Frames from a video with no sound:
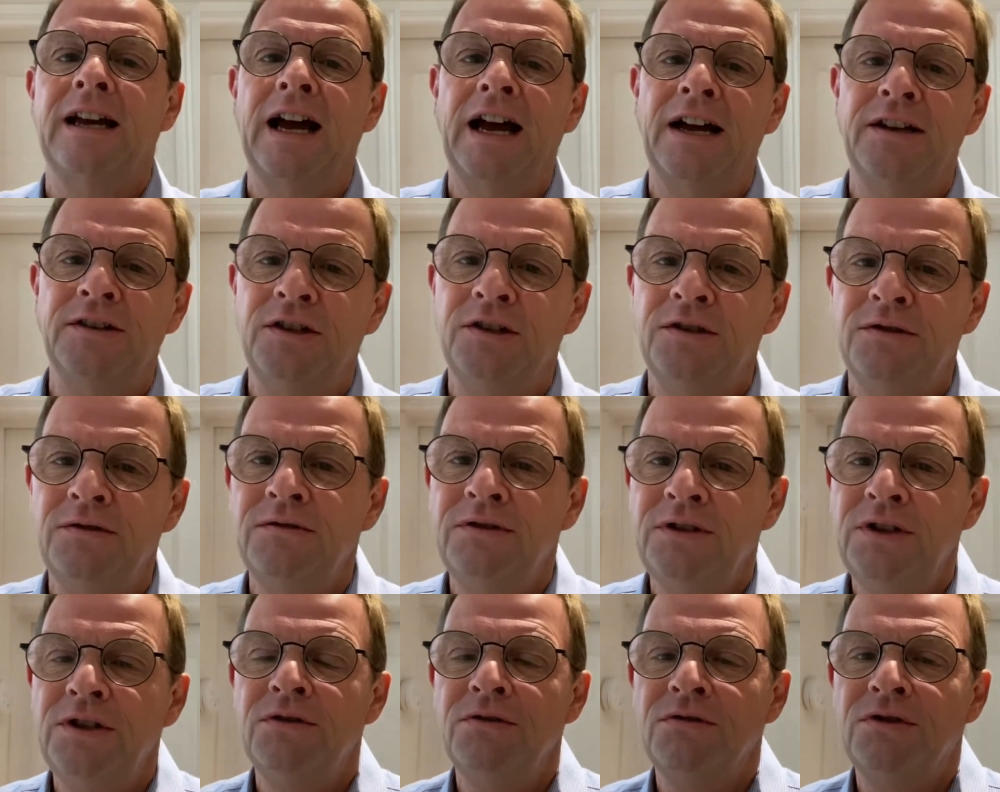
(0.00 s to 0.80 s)
and
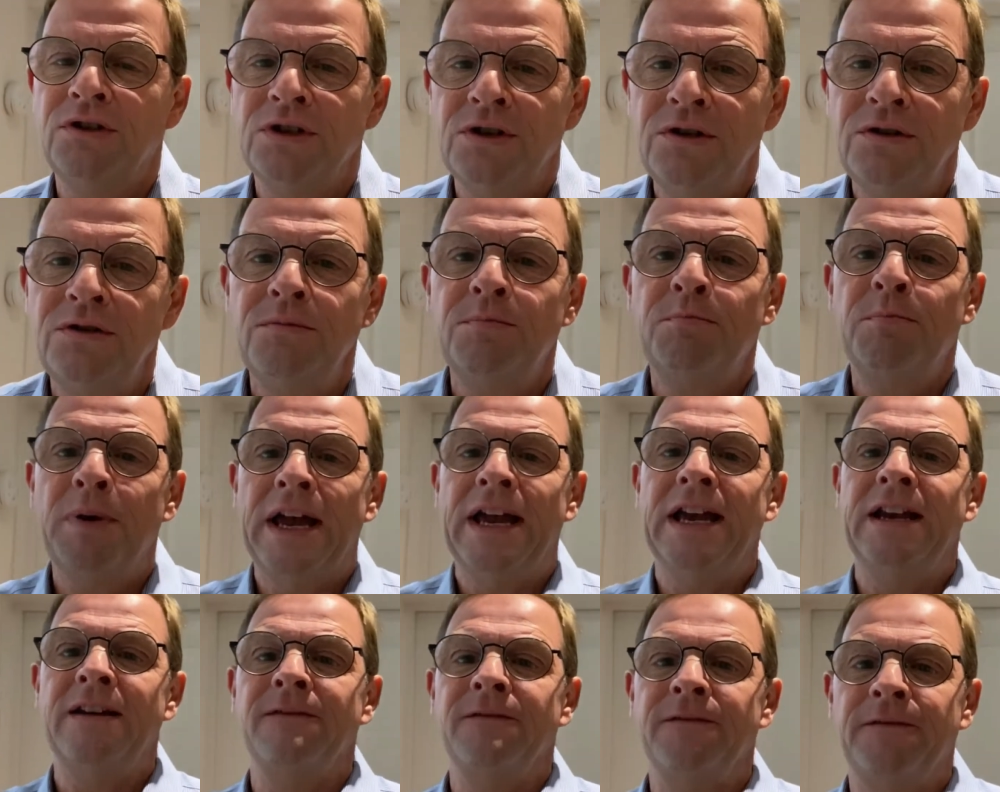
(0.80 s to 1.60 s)
you do
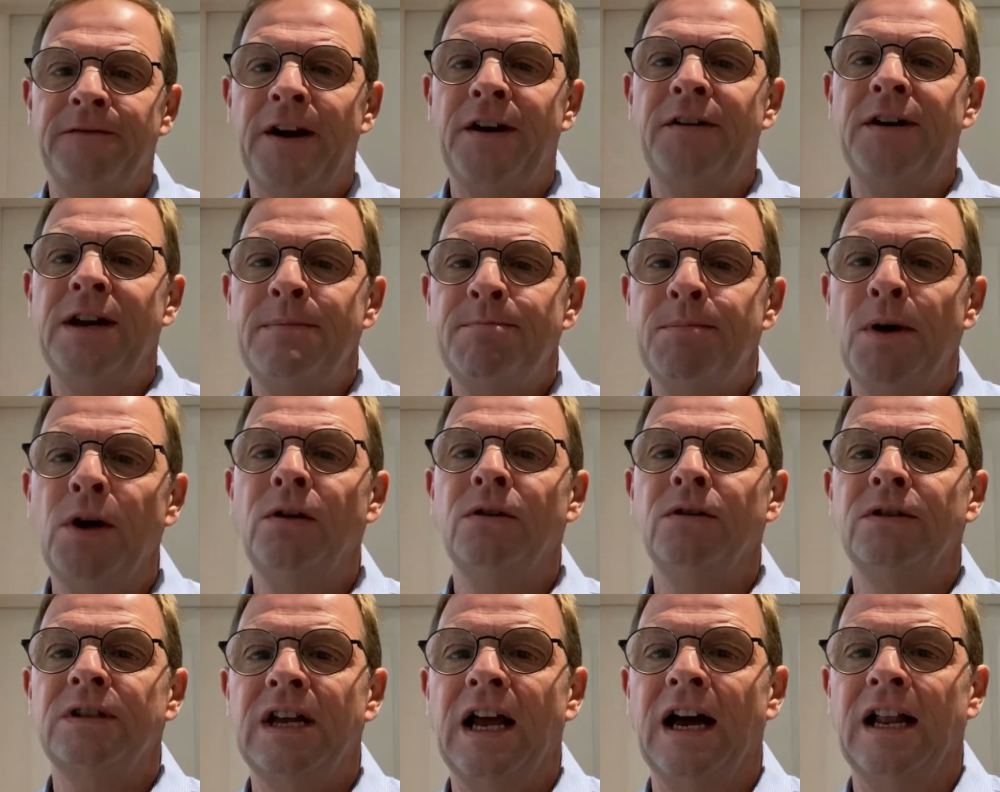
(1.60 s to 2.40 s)
paint very
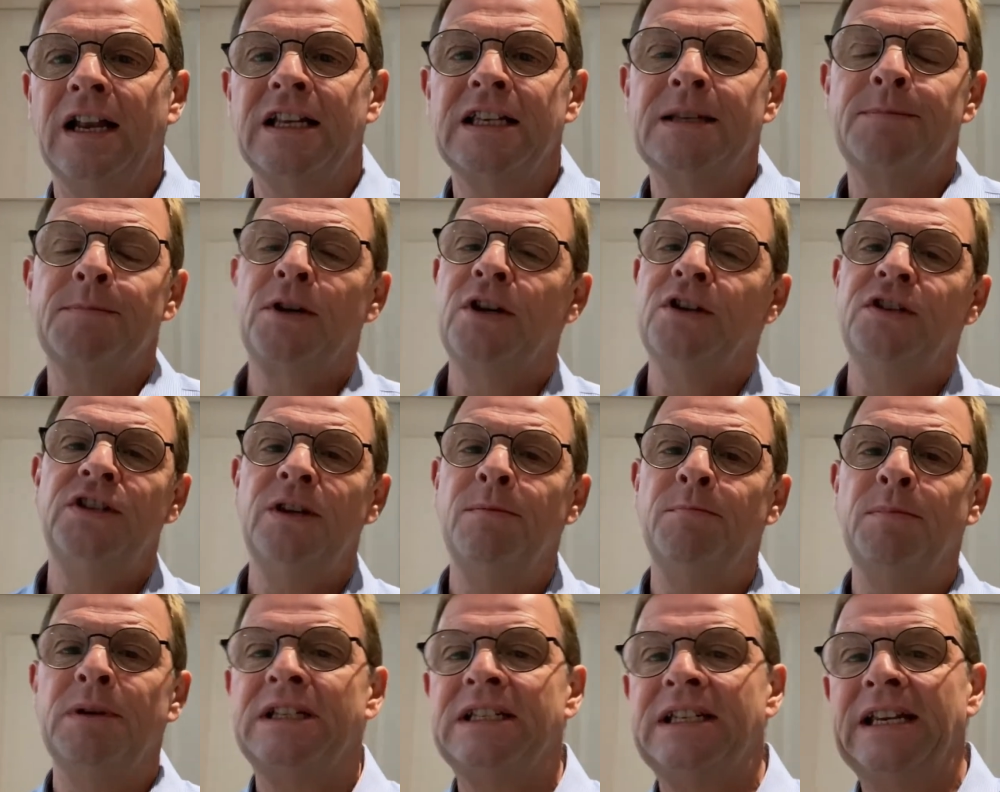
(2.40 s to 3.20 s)
bold colours because
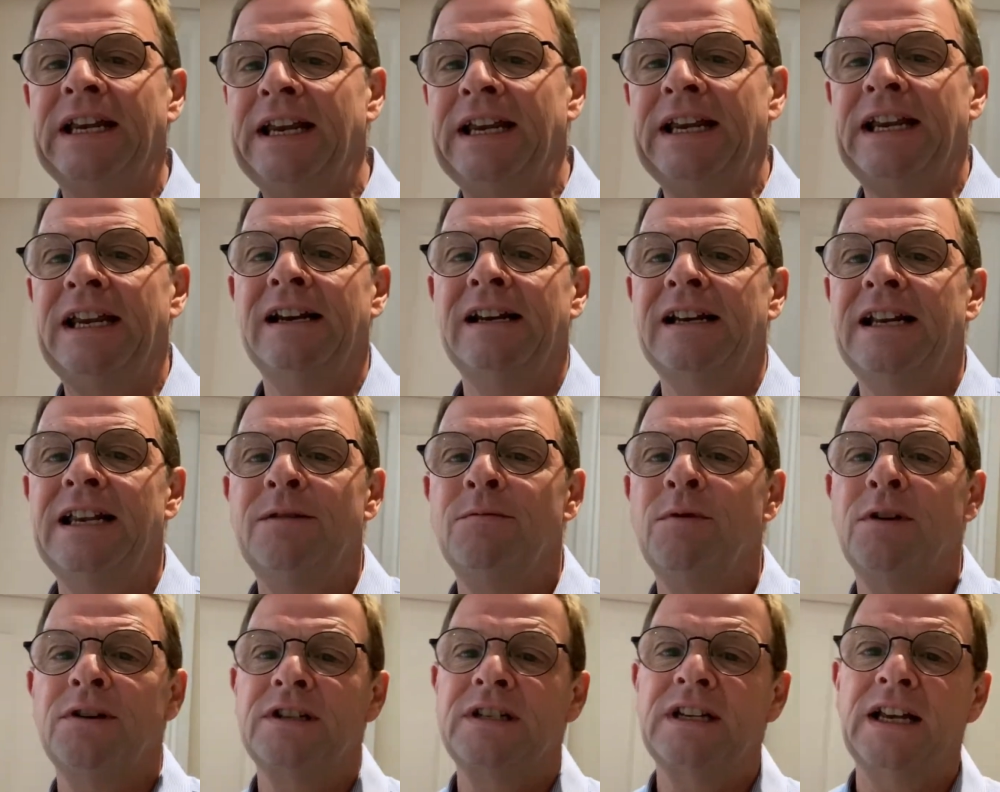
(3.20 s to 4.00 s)
you particularly
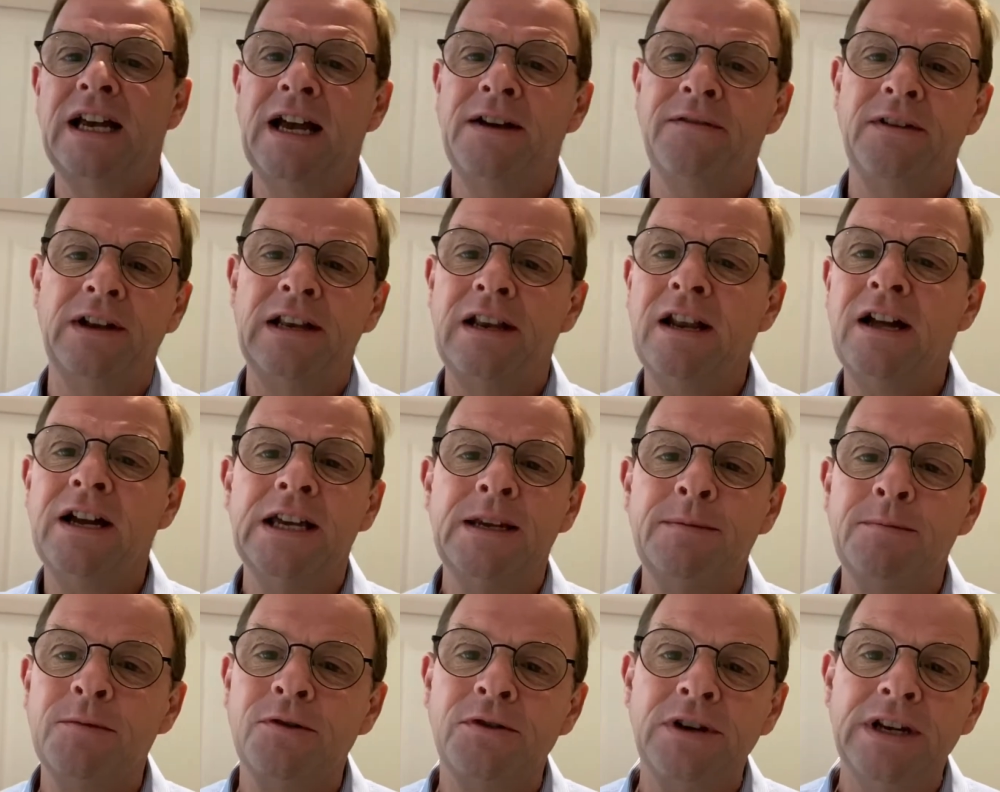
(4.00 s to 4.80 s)
want to have a
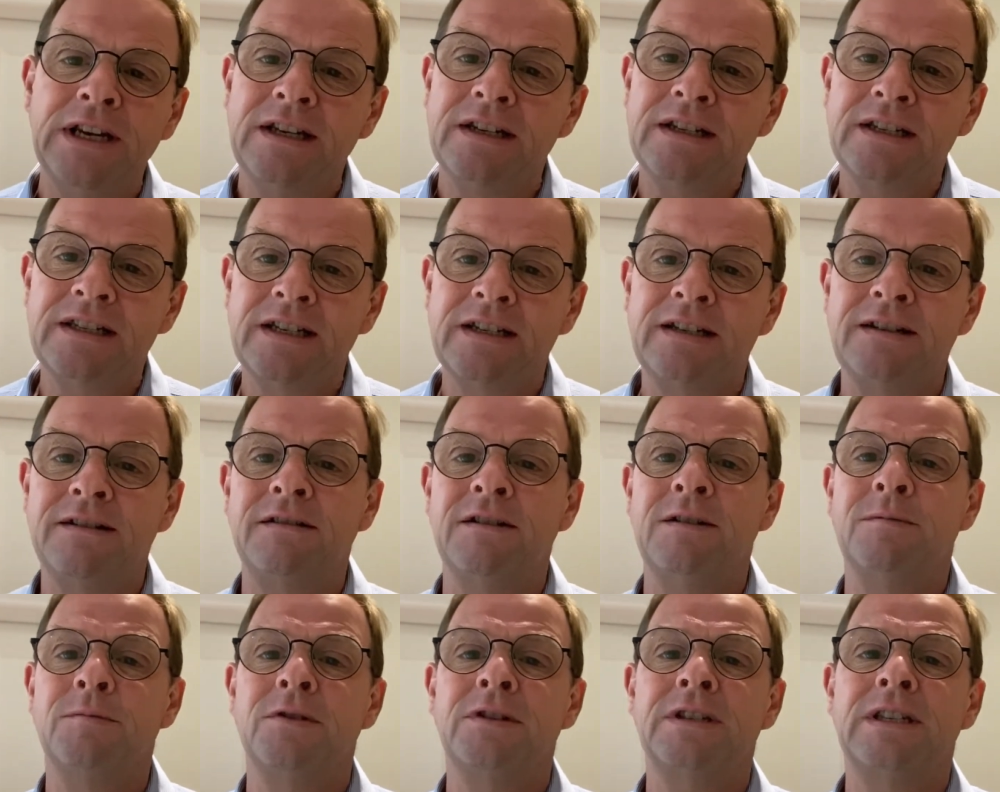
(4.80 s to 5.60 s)
lime green sitting
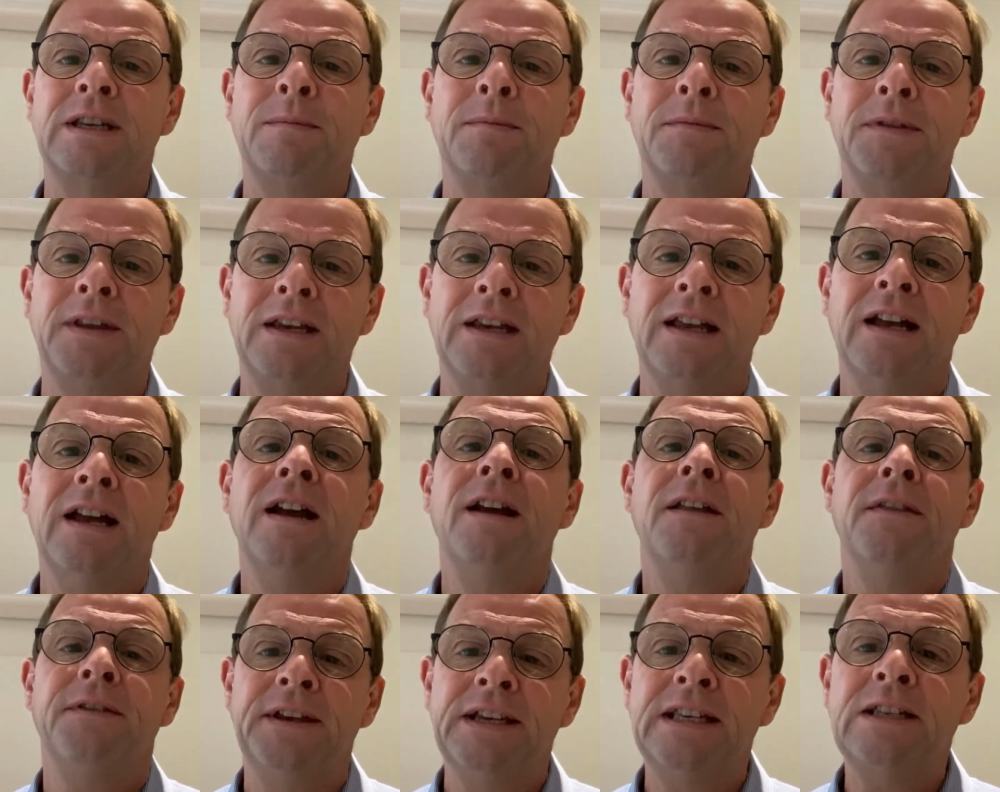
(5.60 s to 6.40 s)
room or something,
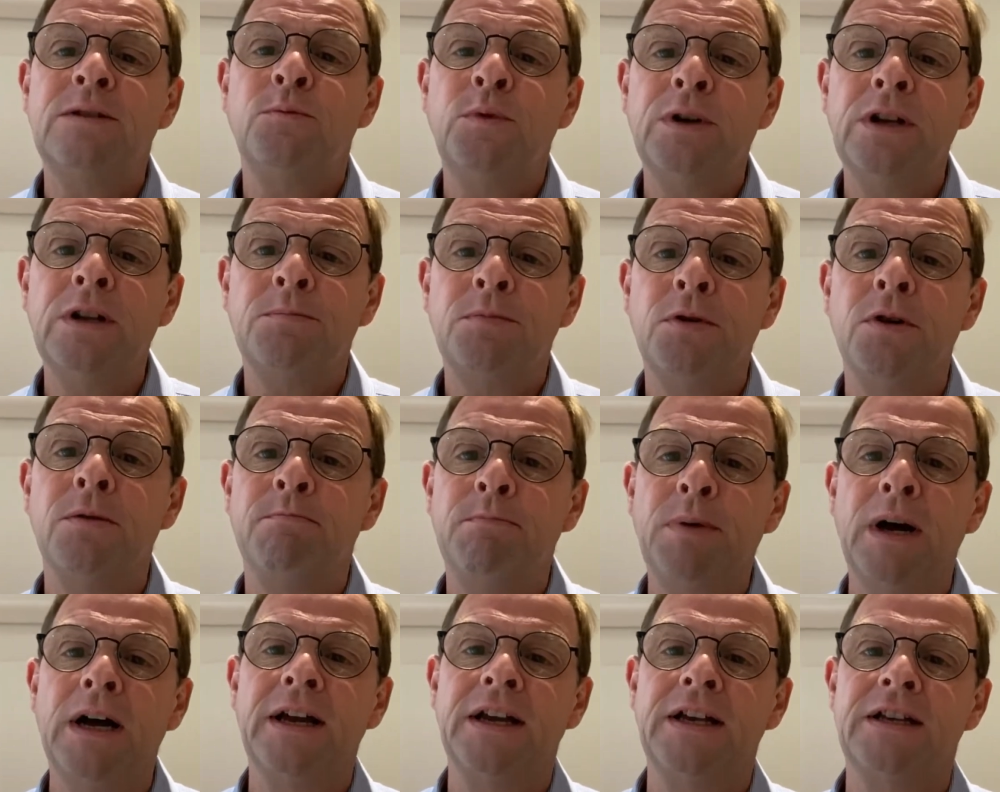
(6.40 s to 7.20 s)
this will
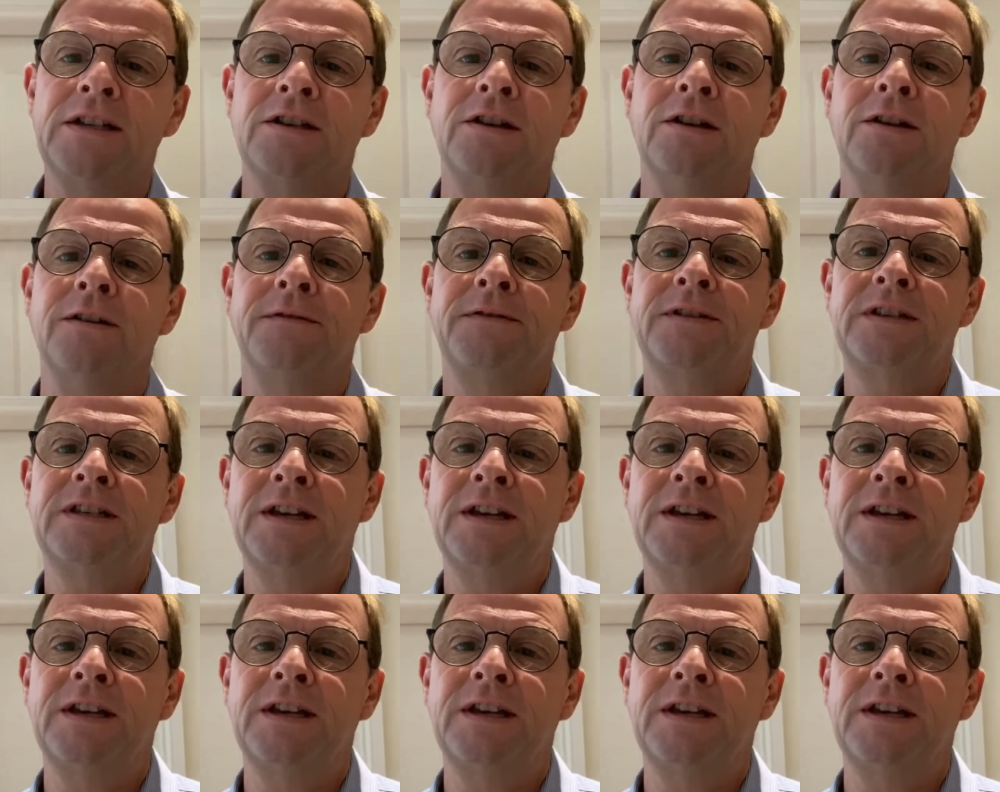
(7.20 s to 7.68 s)
put buyers off.